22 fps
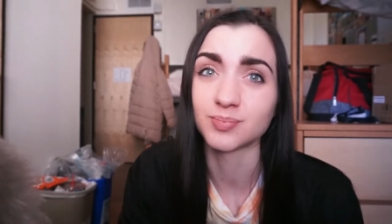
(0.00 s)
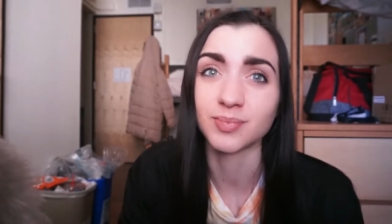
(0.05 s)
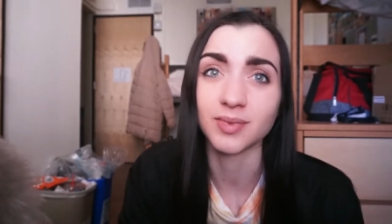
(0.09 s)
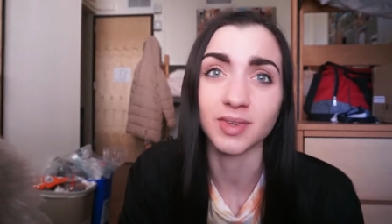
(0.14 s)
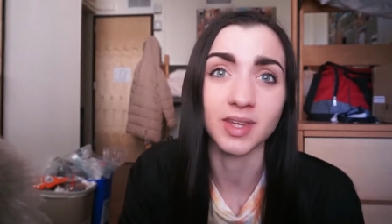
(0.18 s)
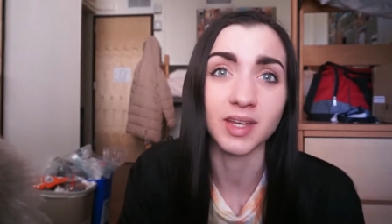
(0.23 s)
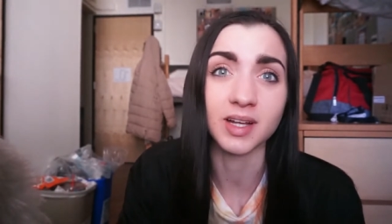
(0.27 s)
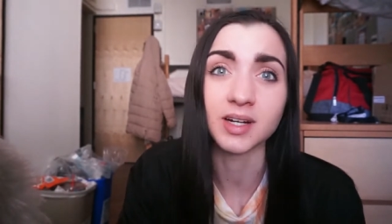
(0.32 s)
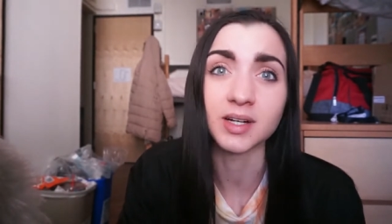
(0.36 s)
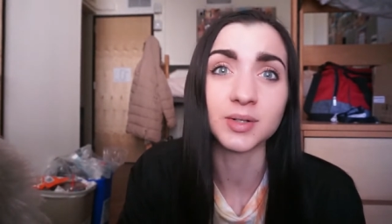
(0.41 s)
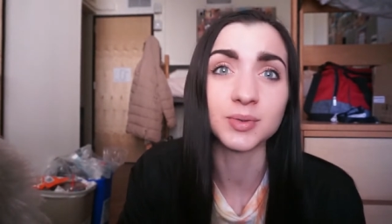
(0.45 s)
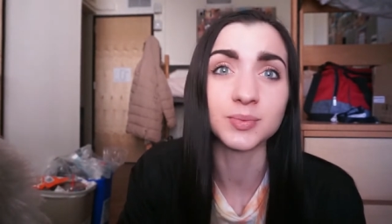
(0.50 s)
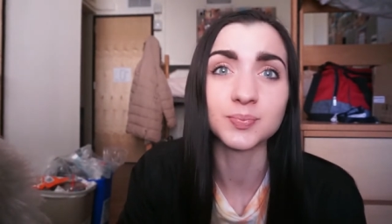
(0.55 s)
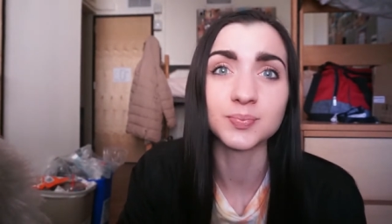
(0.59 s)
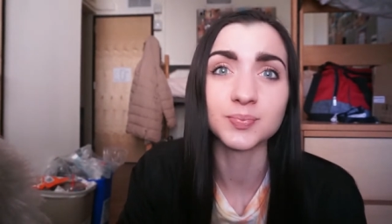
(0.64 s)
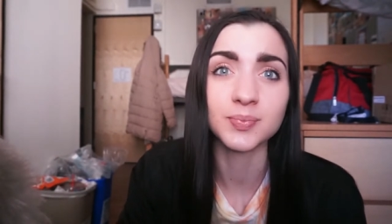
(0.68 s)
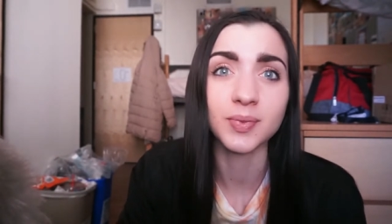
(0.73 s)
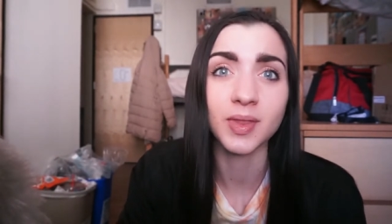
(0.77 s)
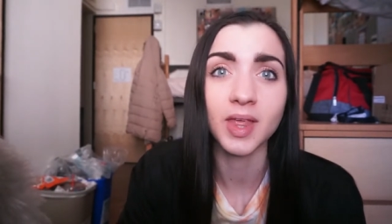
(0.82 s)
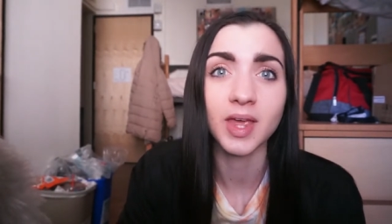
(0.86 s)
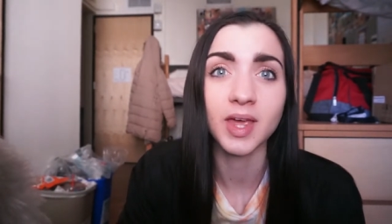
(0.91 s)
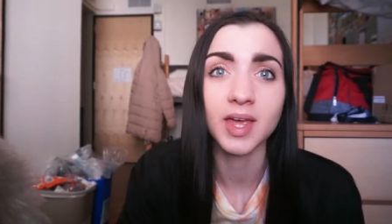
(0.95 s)
you know
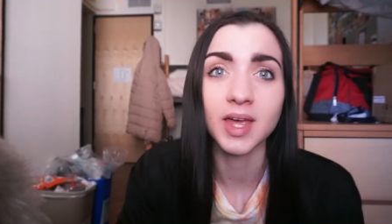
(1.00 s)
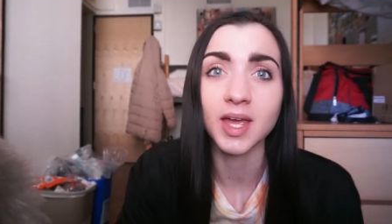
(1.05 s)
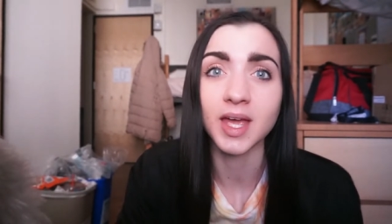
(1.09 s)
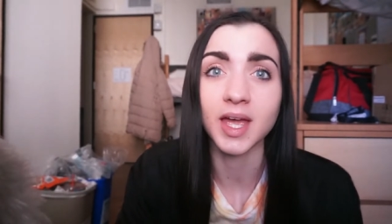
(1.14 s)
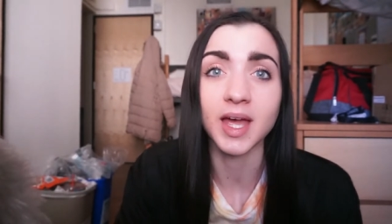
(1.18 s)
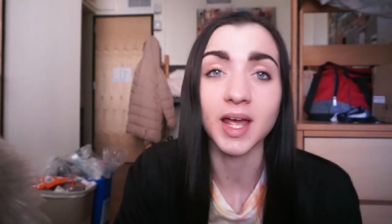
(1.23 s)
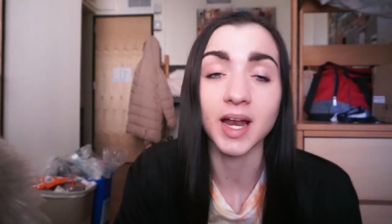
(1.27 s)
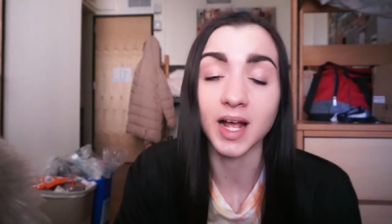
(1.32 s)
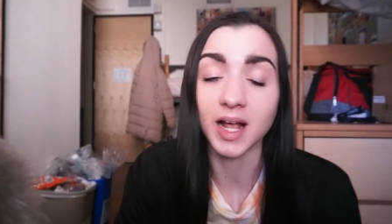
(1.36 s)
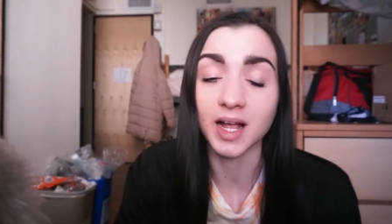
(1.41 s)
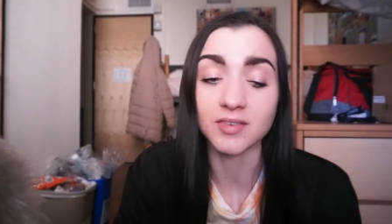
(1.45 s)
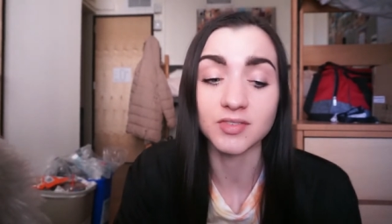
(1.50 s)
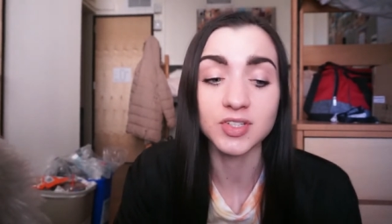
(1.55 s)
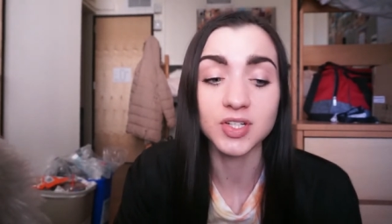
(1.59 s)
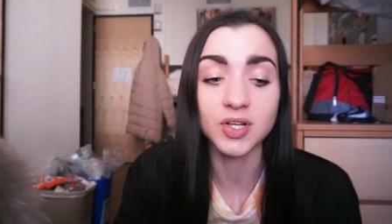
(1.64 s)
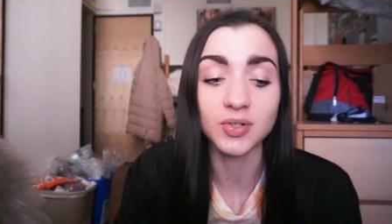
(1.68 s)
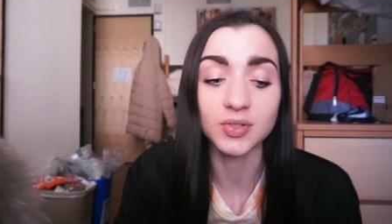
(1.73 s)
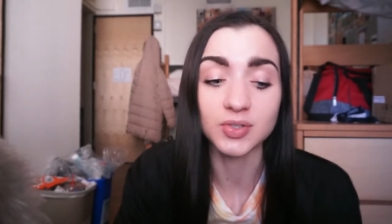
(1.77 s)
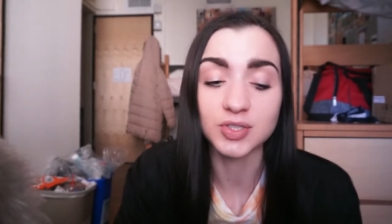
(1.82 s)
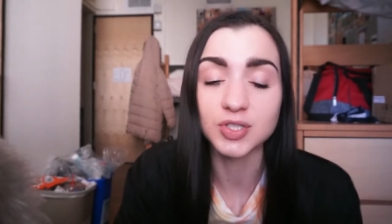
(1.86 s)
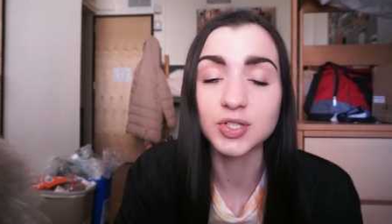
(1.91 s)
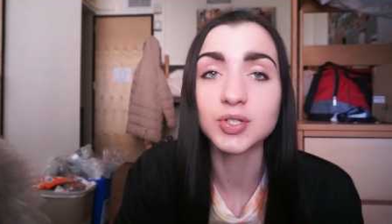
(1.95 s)
and I have to
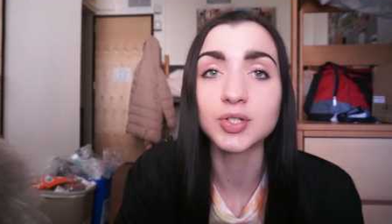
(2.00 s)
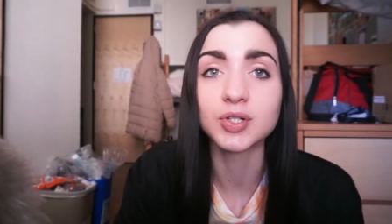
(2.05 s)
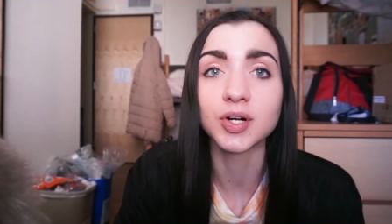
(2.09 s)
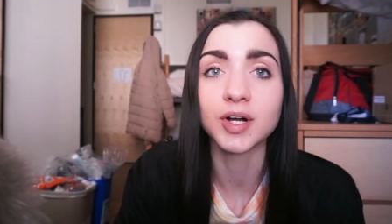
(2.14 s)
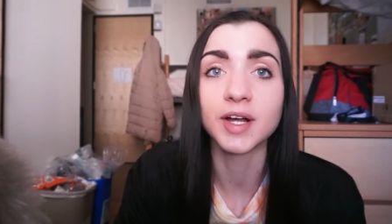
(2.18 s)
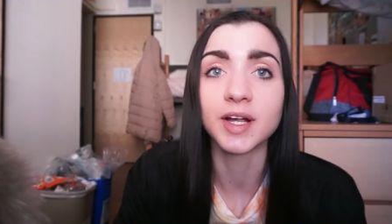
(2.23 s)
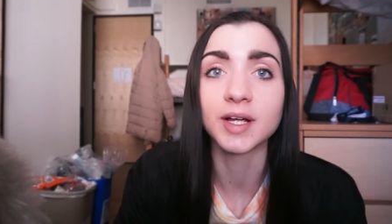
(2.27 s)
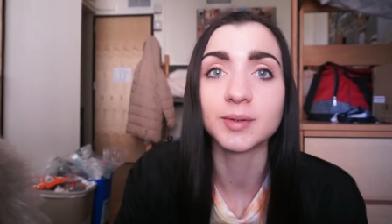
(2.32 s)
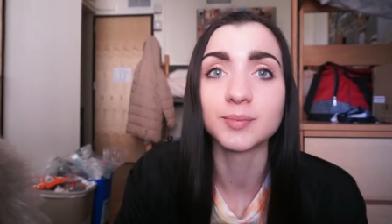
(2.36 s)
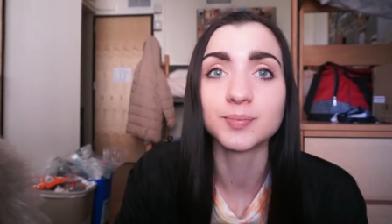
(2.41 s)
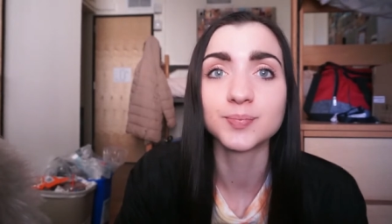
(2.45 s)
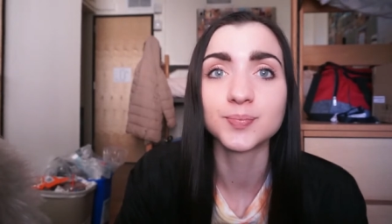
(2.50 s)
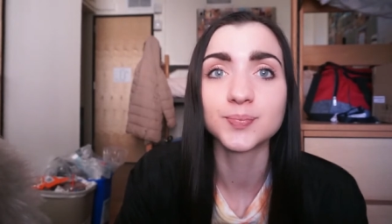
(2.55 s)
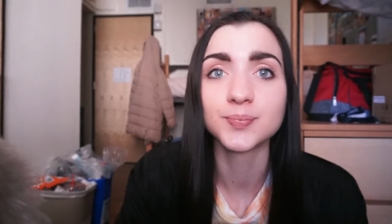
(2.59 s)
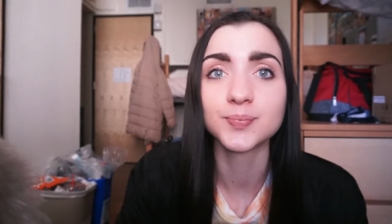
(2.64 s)
go to tutoring